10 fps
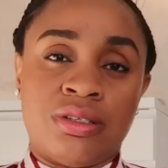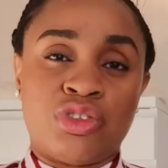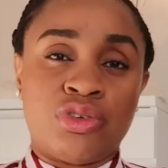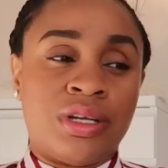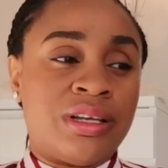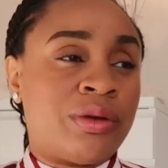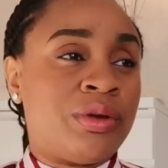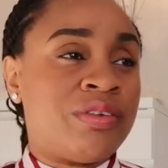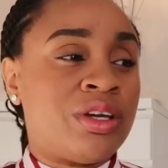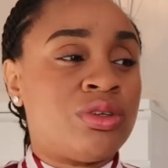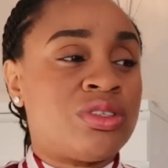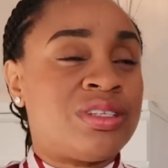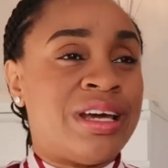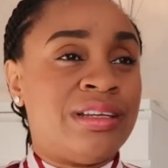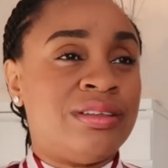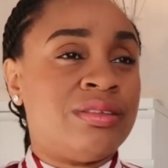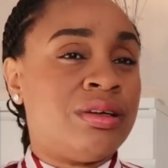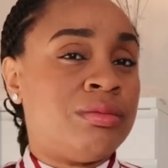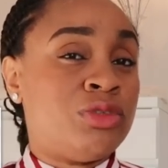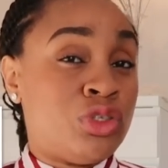a trick, like whenever you're styling
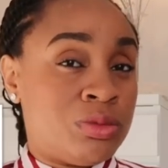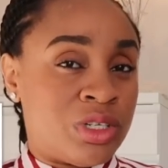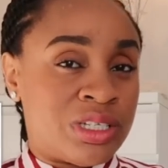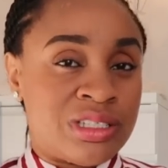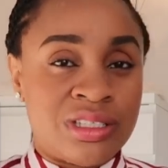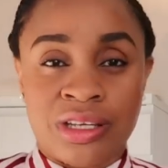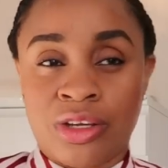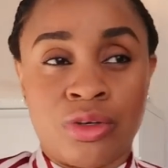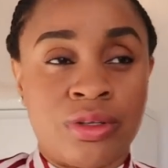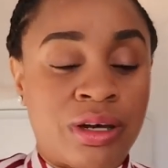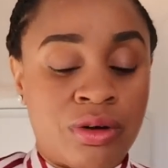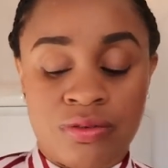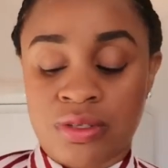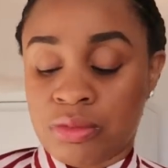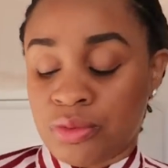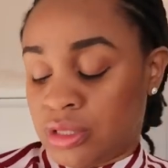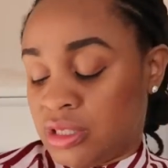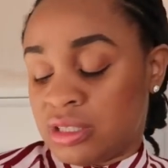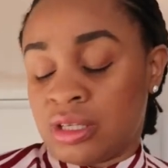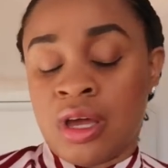tube dresses, like you're not that comfortable with
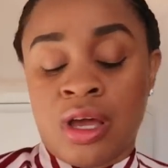this